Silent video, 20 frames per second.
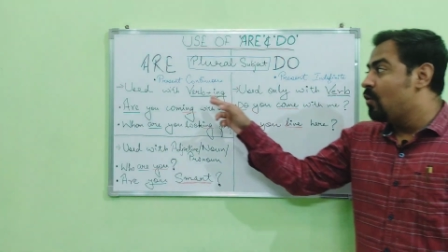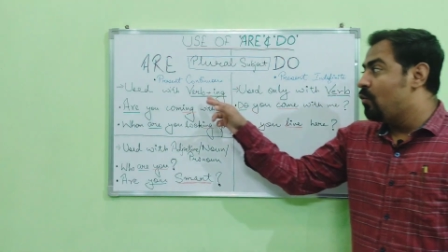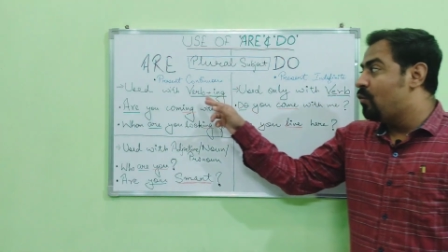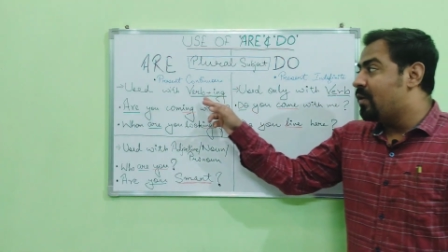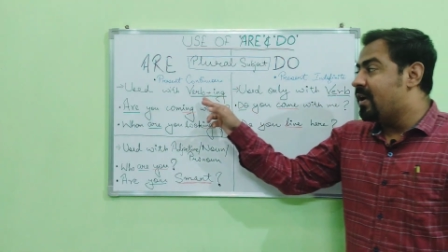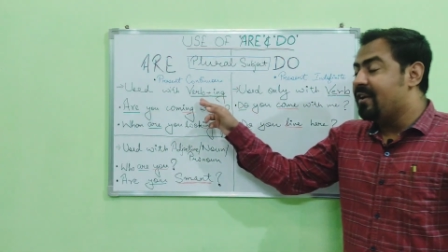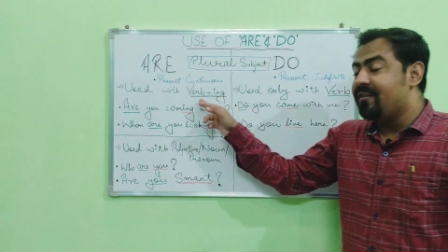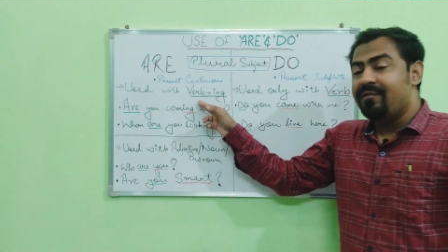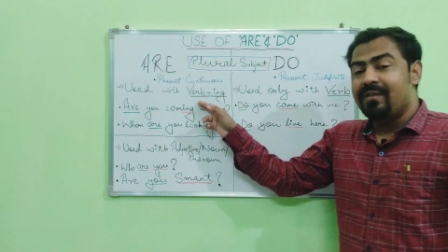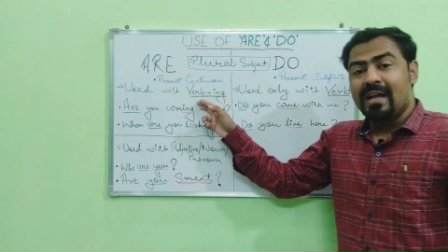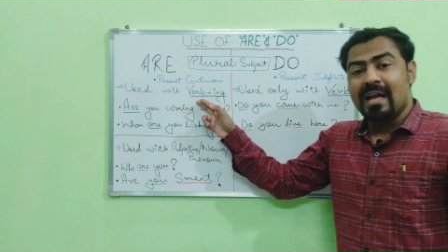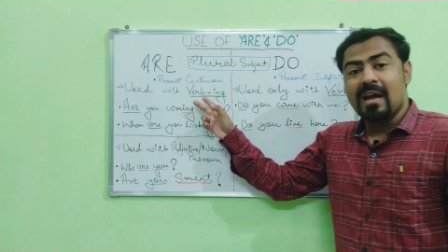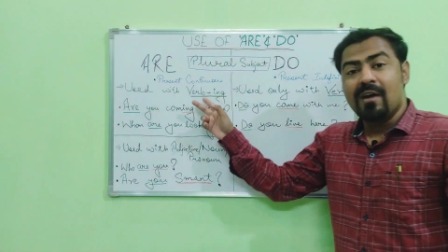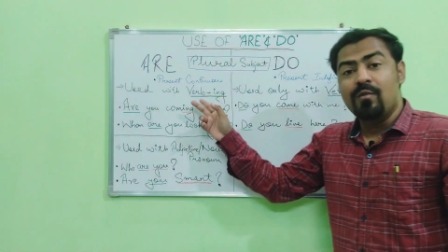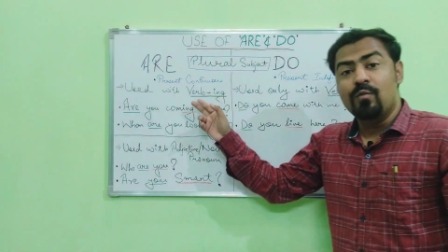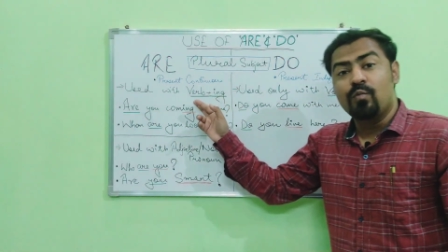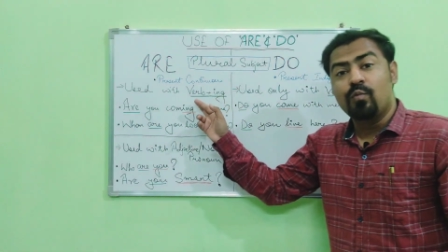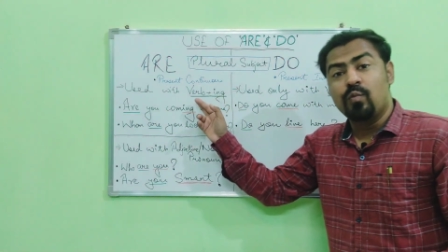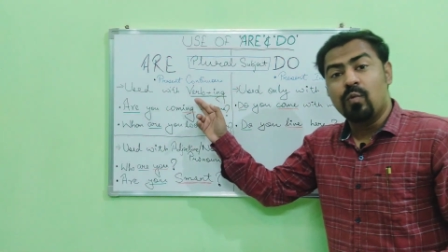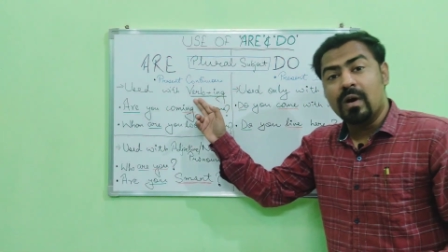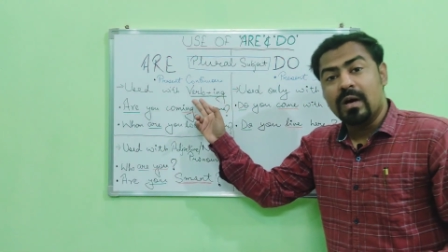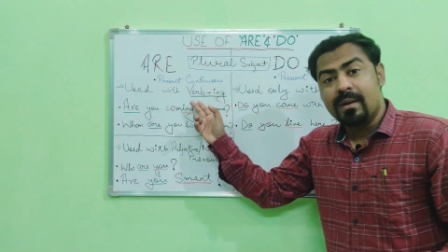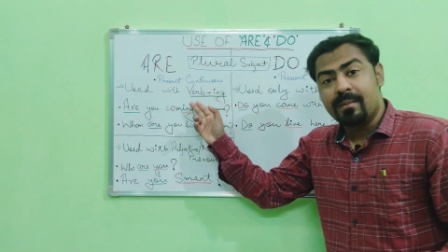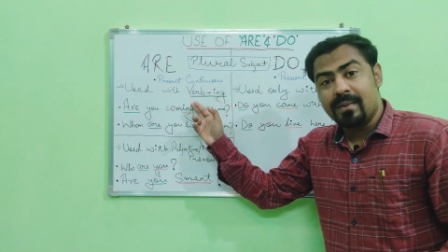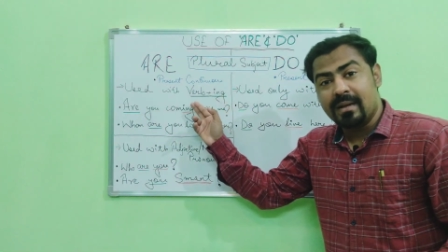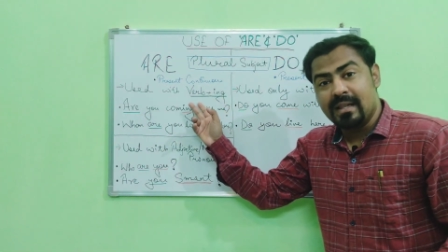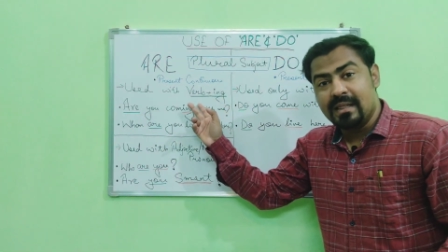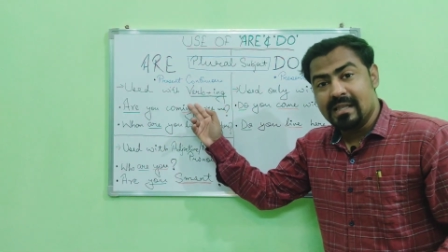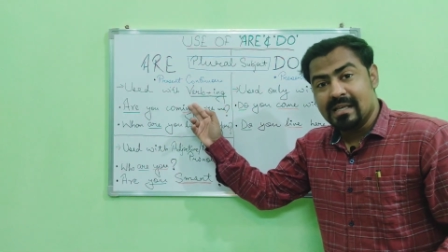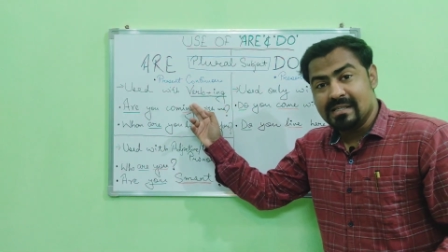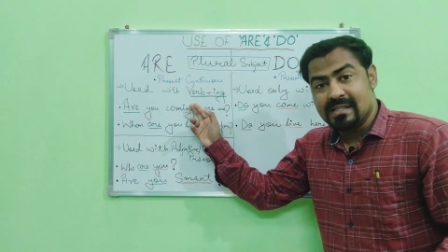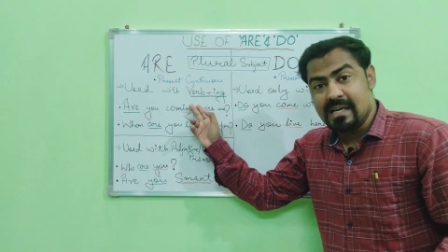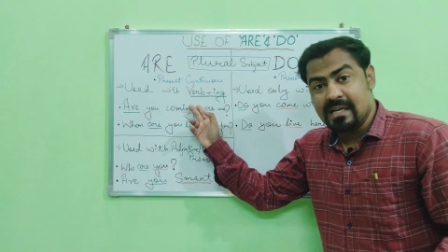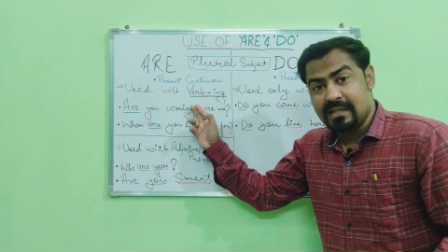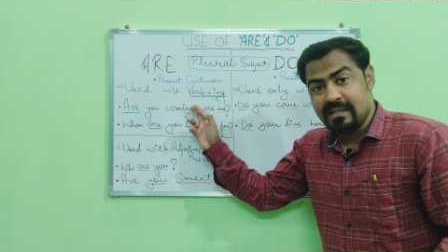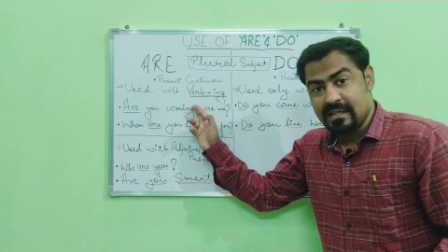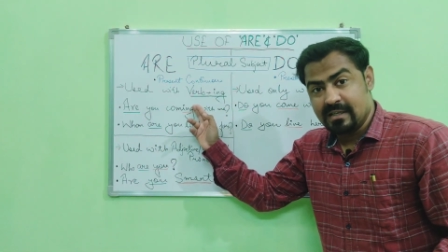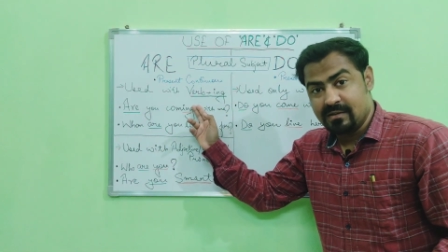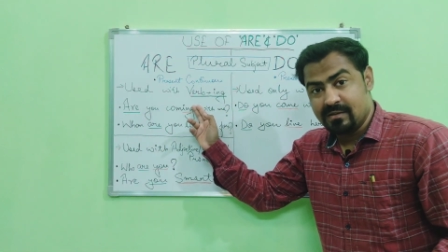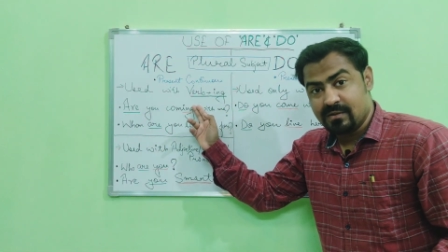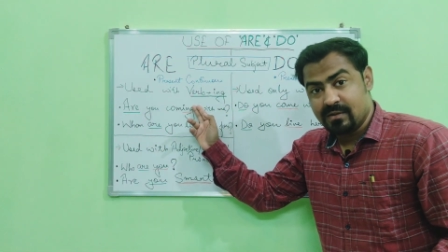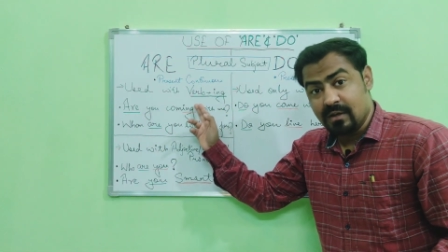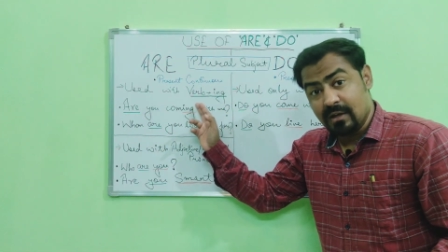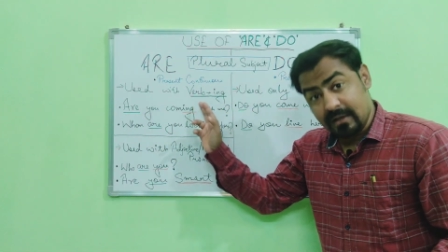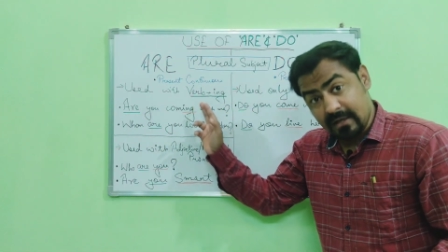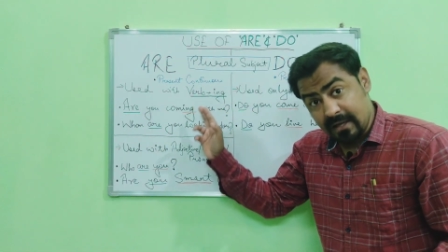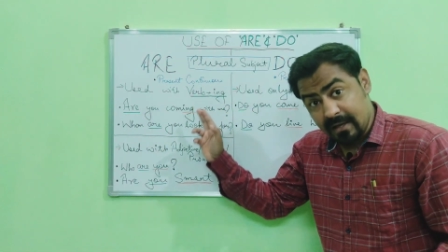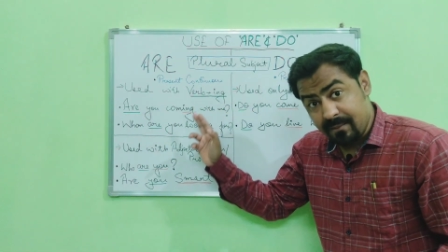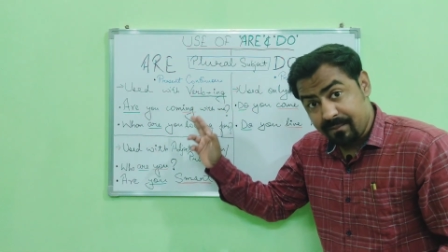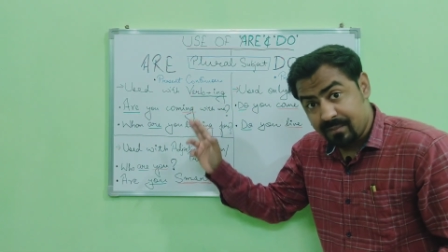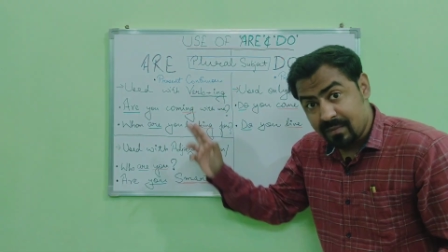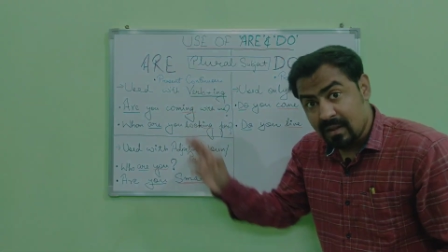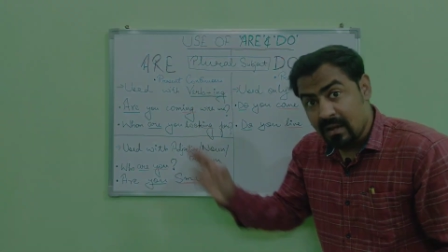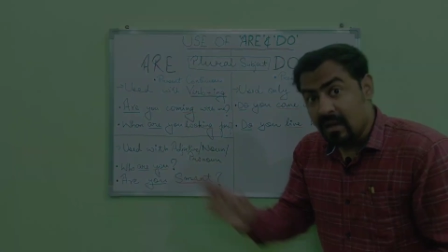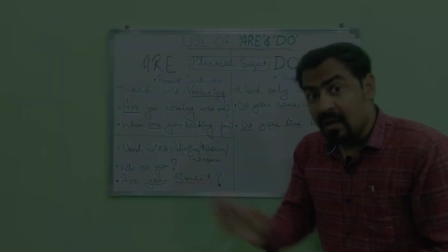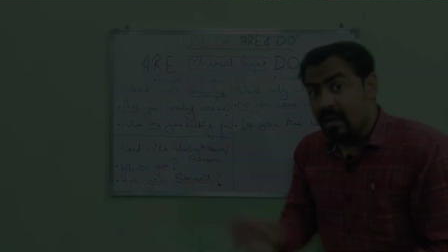when we have verb in the sentence. Okay,